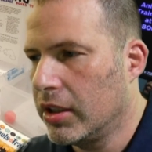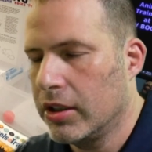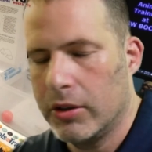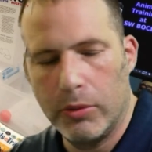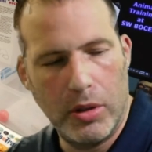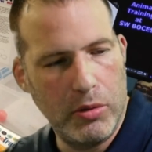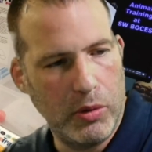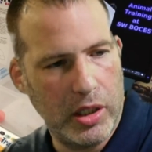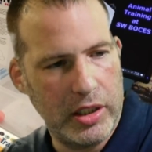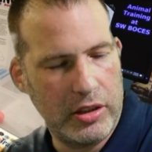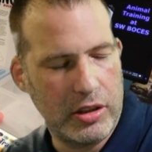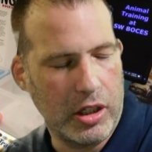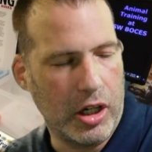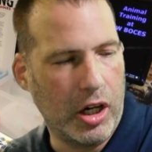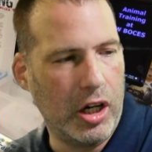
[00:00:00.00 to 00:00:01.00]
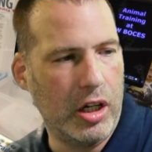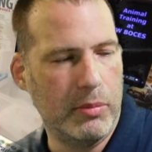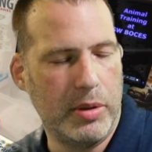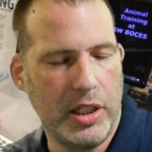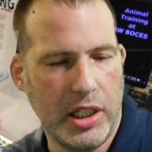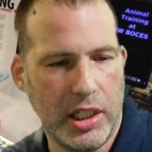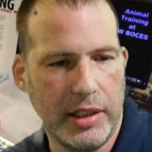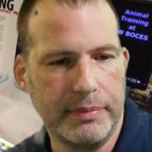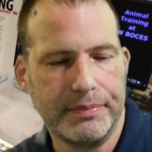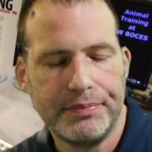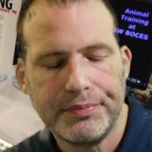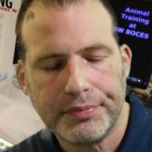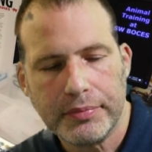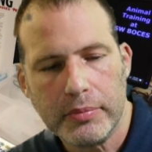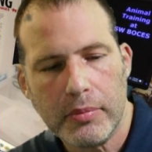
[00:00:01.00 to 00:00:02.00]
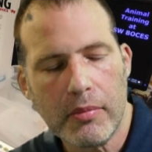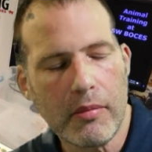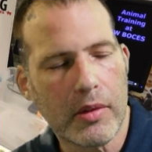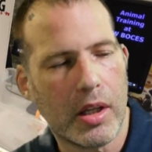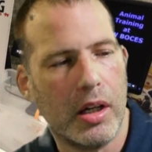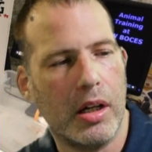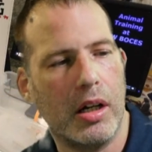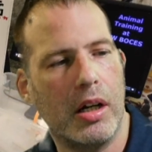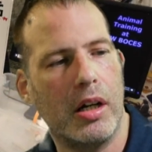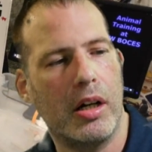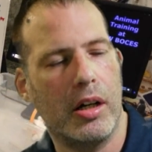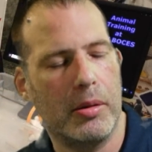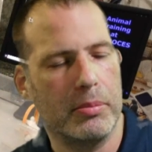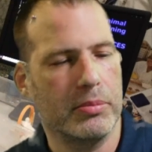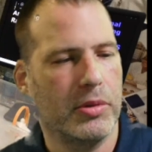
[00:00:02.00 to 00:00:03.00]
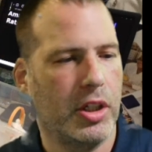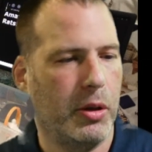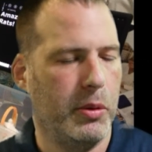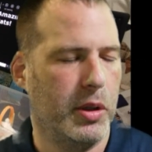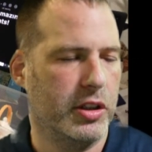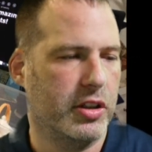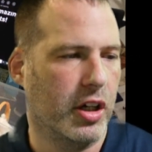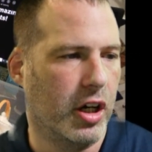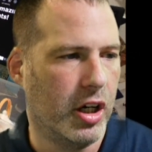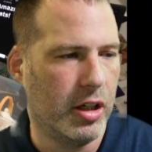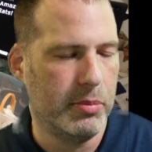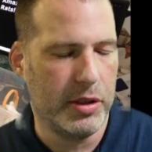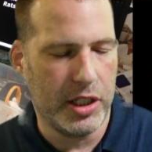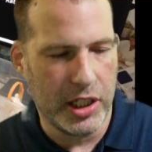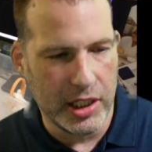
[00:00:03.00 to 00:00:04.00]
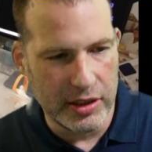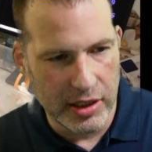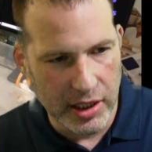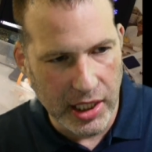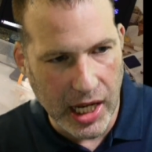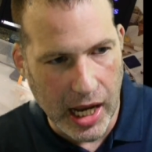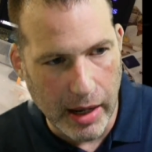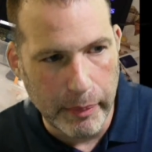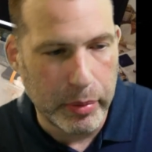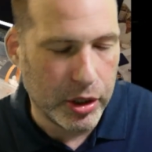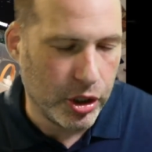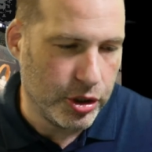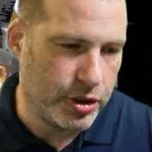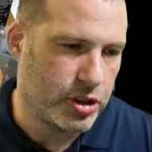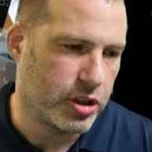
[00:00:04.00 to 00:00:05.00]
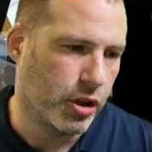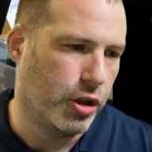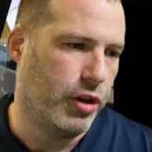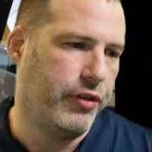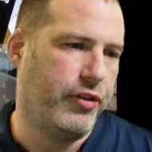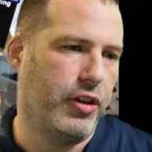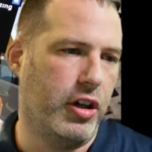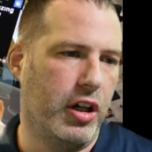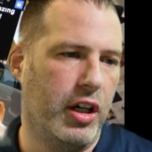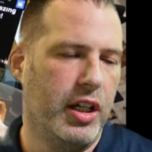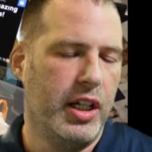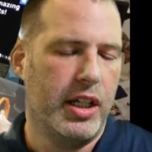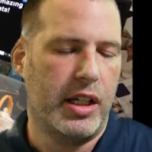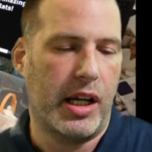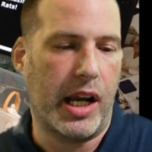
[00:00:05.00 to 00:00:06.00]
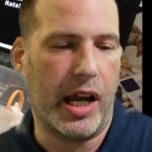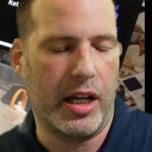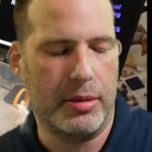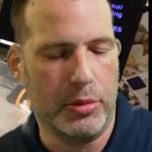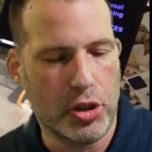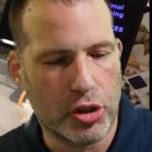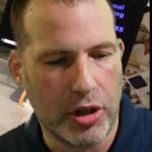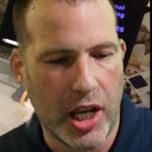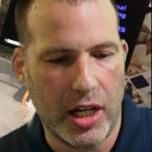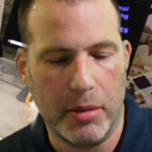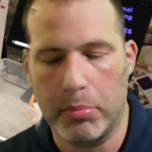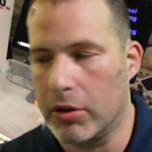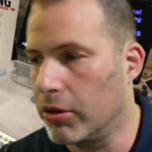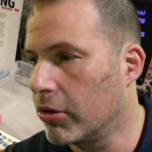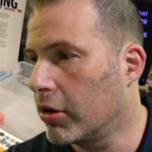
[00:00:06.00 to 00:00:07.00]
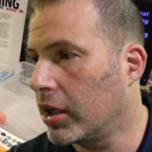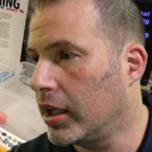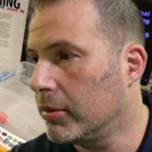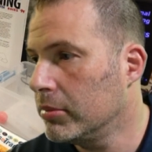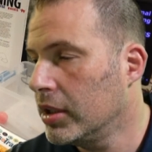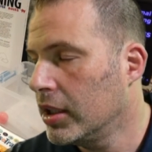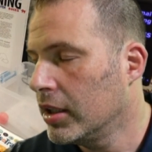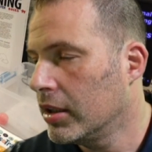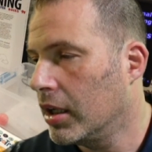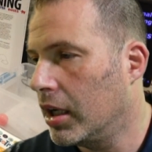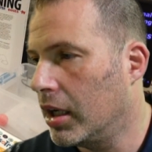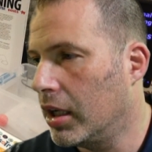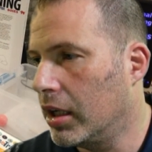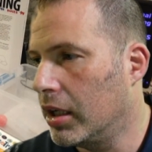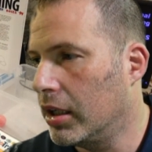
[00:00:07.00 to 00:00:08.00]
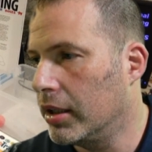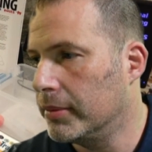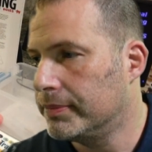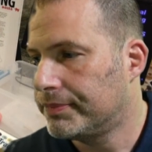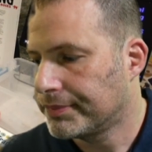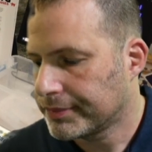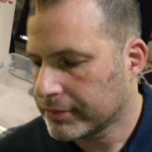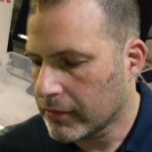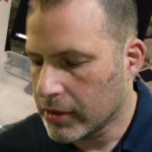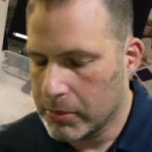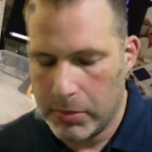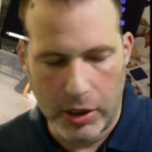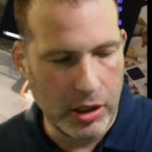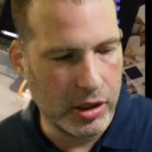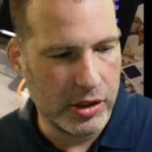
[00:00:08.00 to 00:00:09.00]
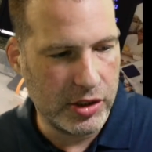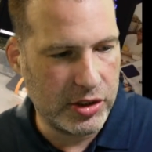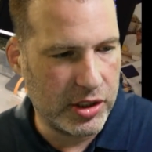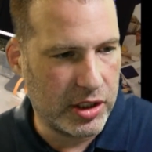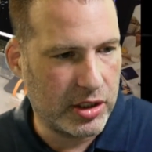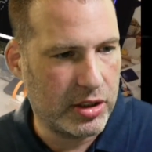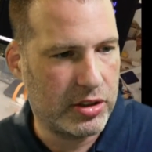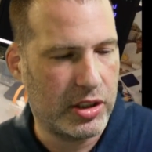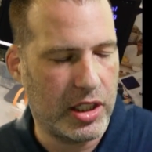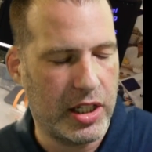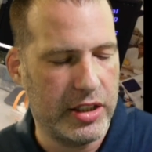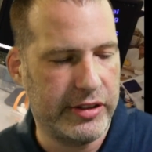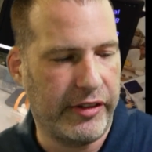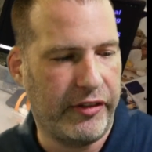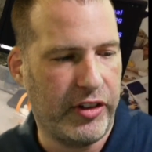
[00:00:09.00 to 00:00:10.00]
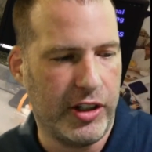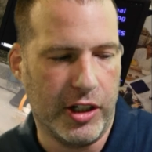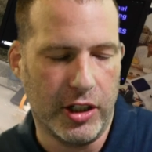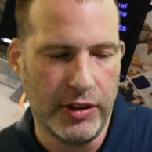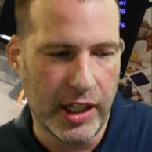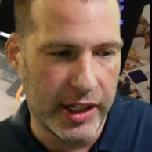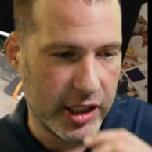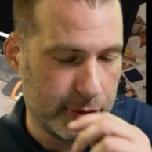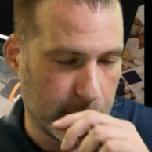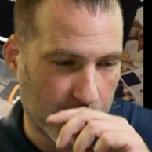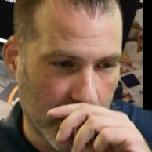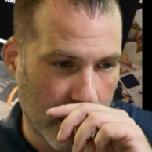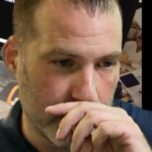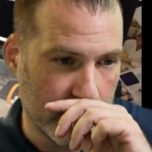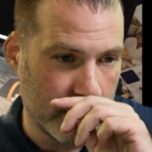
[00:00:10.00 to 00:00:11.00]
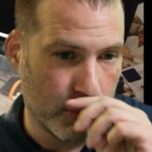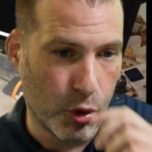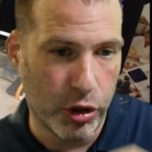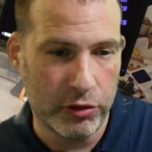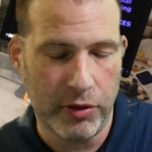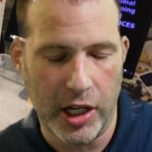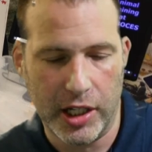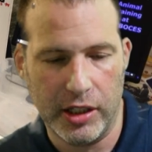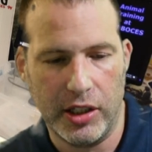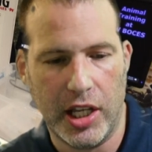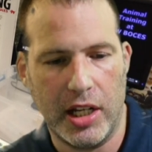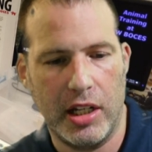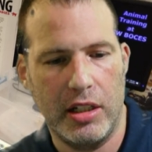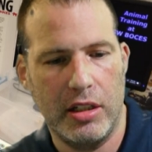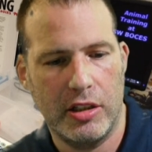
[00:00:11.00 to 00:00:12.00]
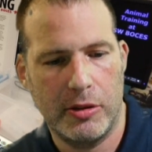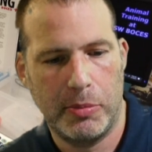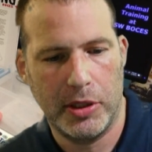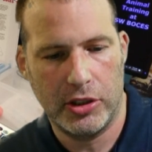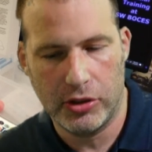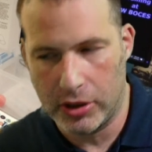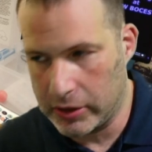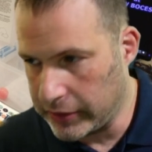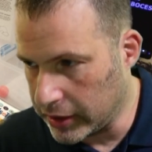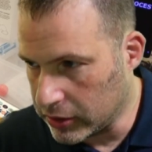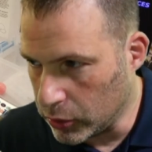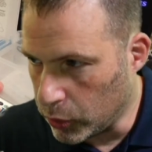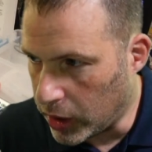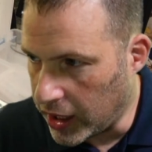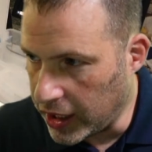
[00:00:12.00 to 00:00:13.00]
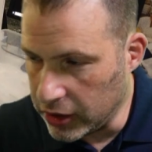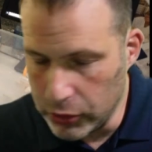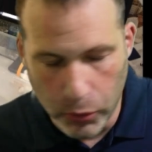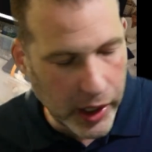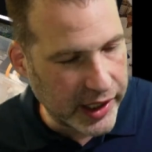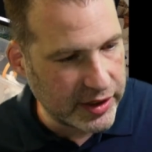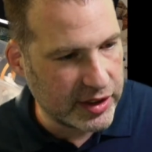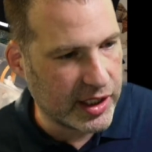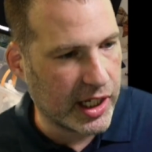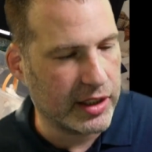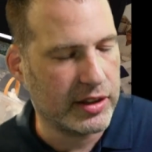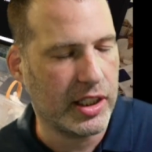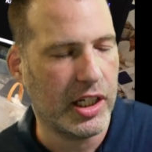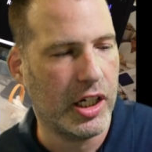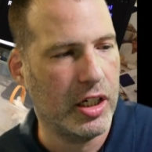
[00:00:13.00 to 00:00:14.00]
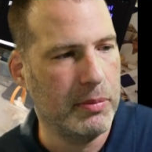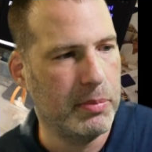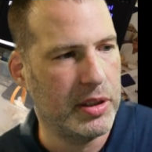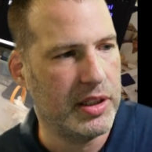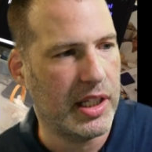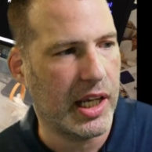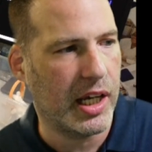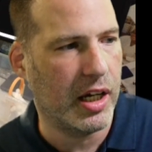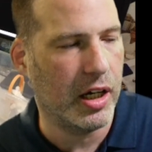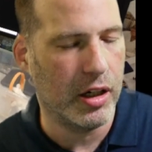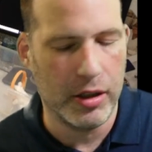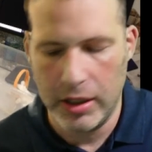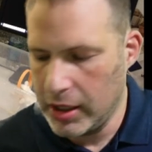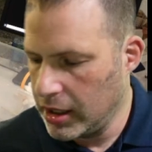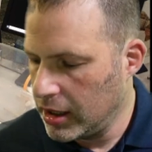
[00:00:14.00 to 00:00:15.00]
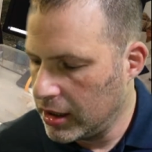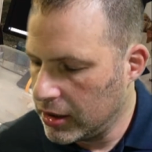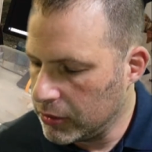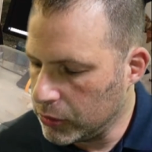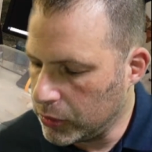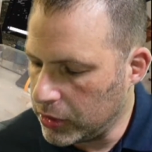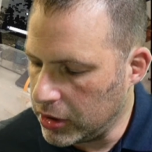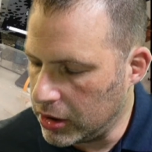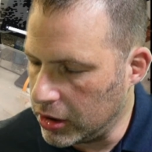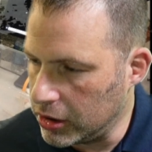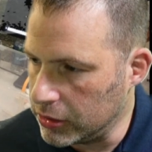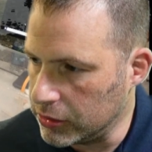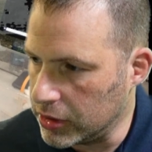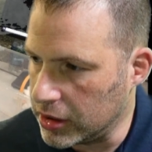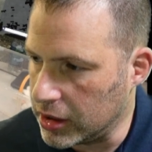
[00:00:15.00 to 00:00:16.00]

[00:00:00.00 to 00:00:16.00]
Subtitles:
we went to Albany. We went to Albany, to the Capitol, to show off our animal training program, because it is a field that is becoming more regulated. It's been sort of like the Wild West out there, but now, you know,